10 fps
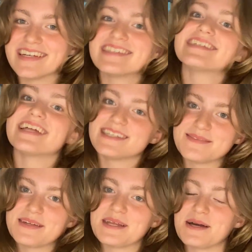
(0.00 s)
In today's
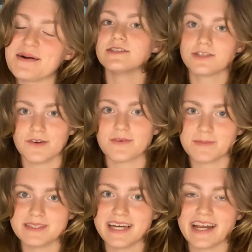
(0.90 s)
video, as you saw
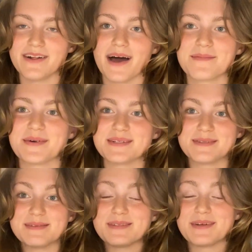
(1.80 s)
from the title, I'm going to
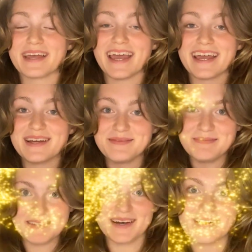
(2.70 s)
be doing a
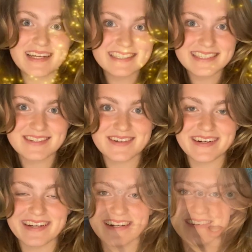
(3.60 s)
blowout
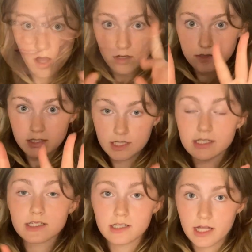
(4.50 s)
tutorial.
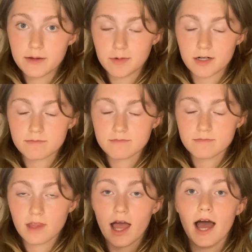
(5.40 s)
Disclaimer,
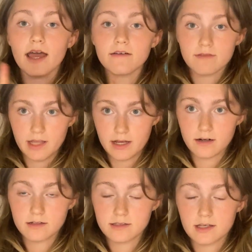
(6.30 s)
I have
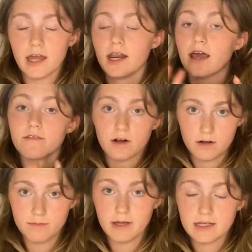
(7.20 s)
layers and I have
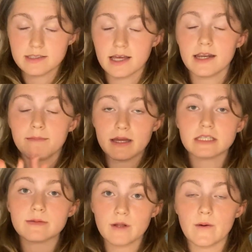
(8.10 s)
curtain bangs and it makes
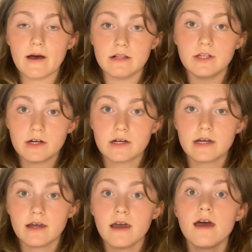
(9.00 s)
the blowout look
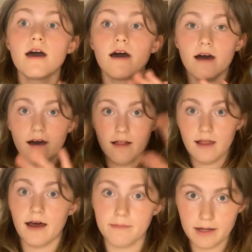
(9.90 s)
a
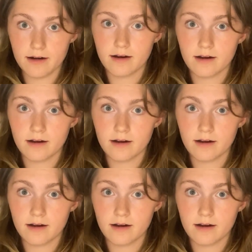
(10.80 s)
lot better.